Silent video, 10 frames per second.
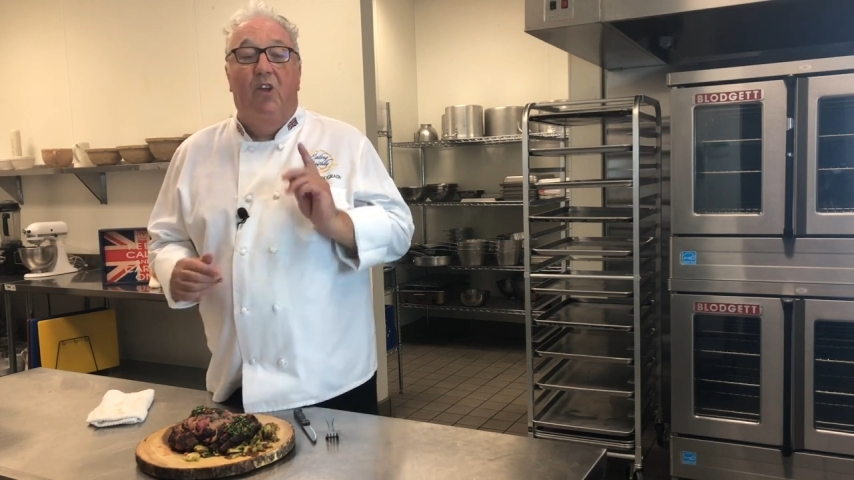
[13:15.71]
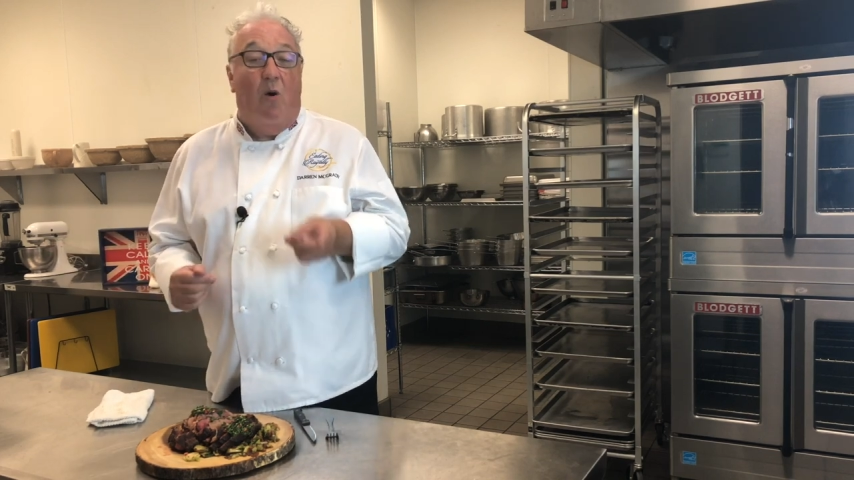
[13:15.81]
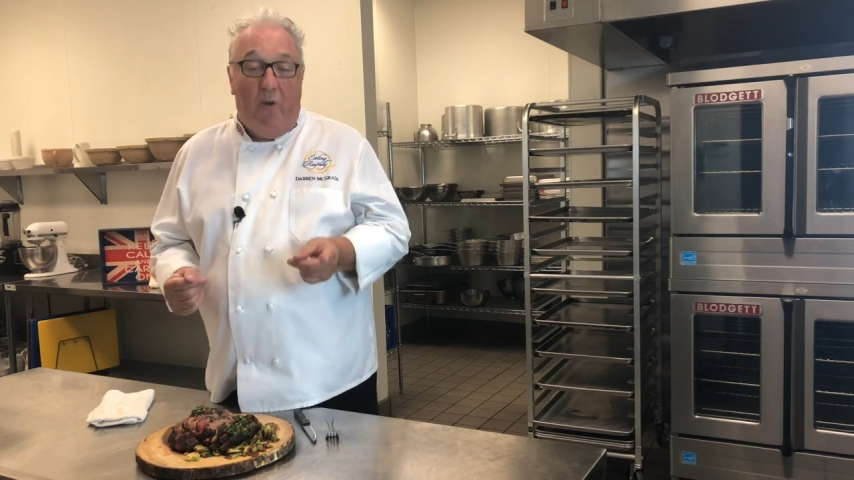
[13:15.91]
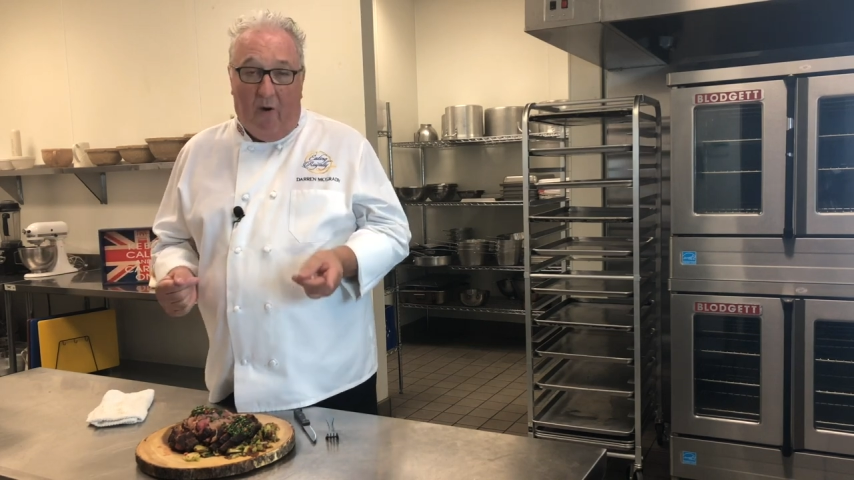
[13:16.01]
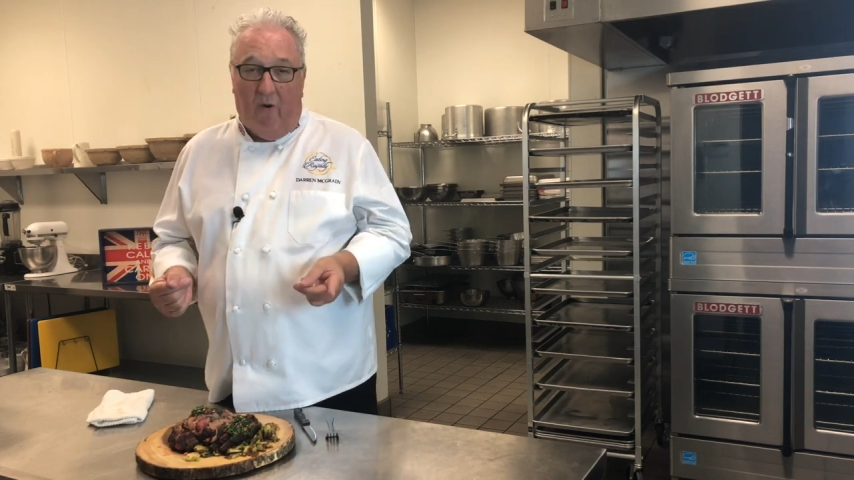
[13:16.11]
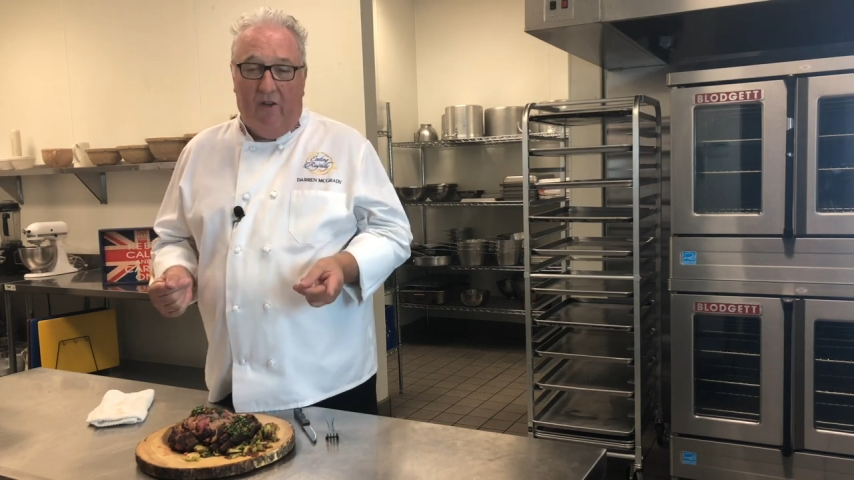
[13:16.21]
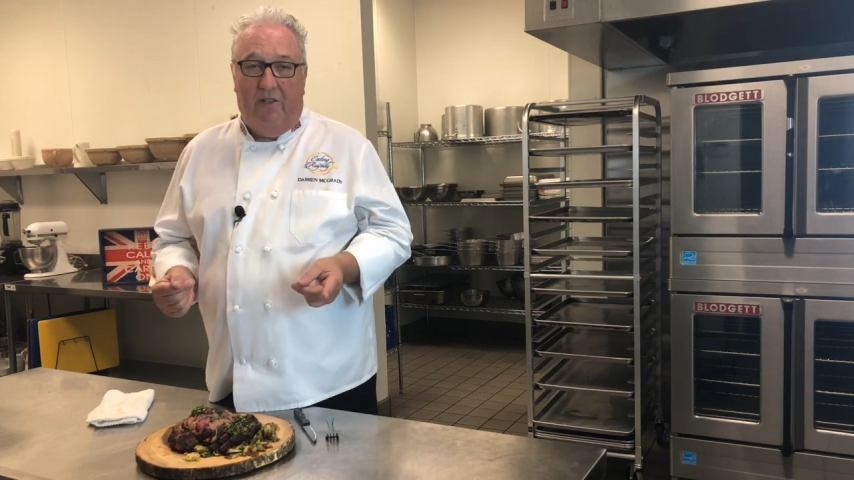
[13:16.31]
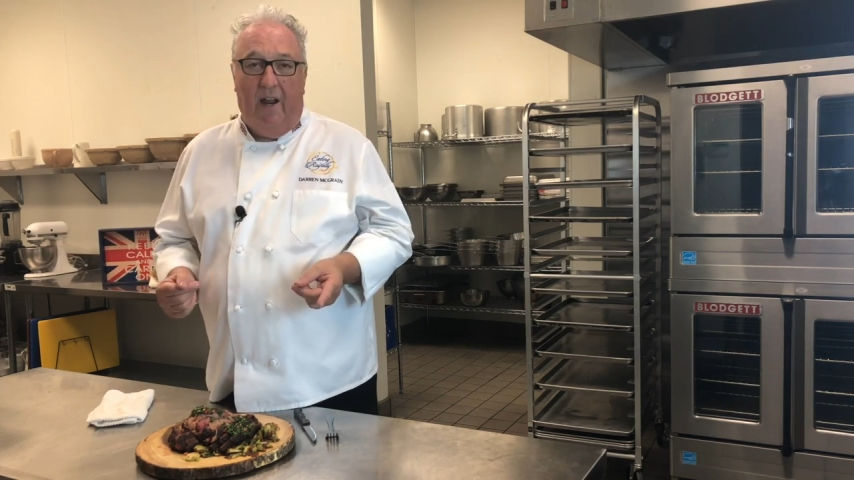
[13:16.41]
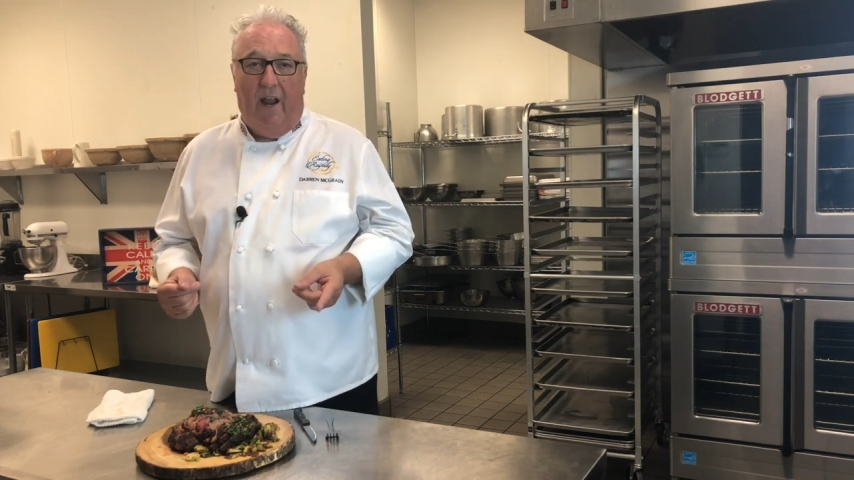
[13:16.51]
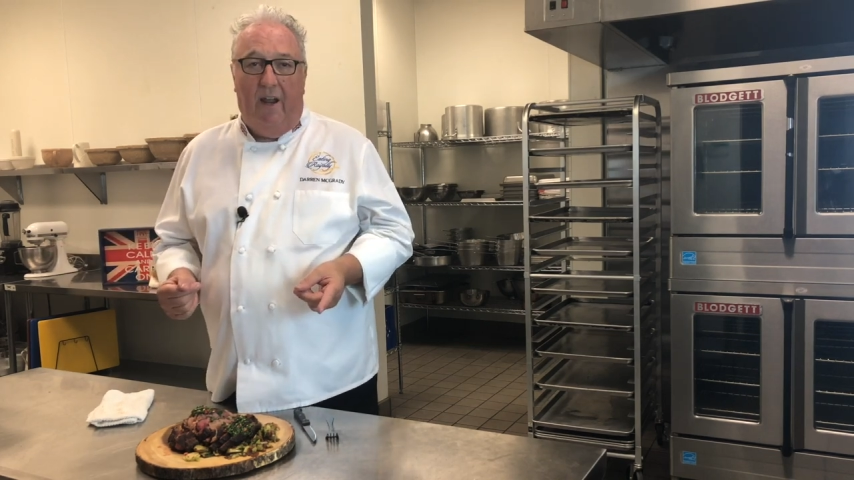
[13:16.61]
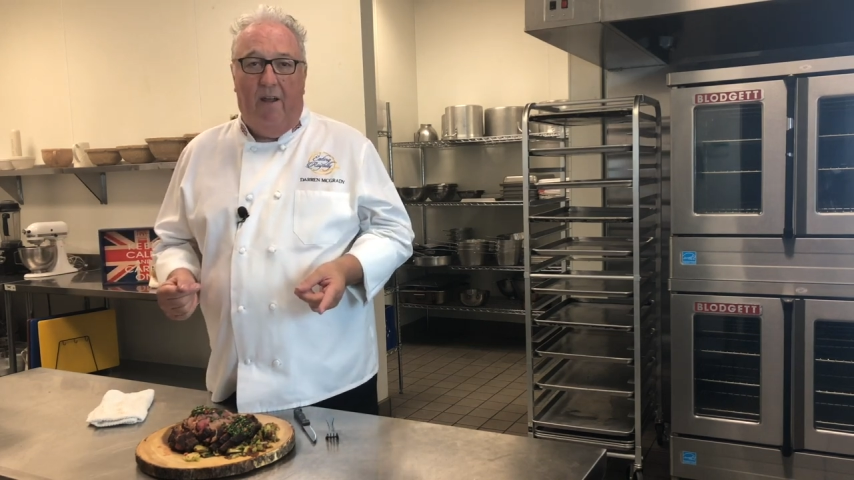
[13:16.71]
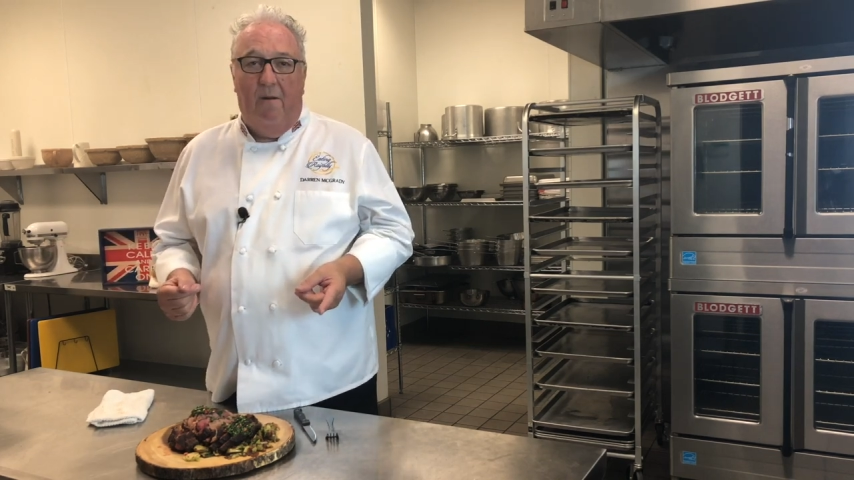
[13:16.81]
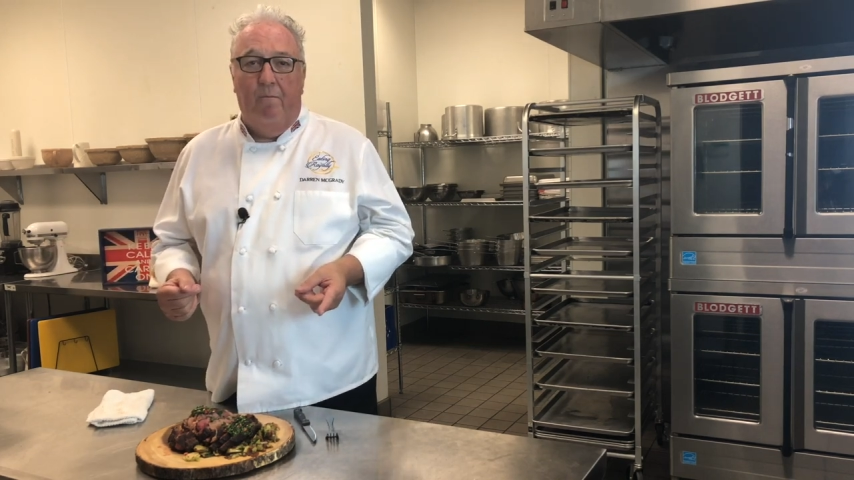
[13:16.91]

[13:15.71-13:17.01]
tomahawk steak.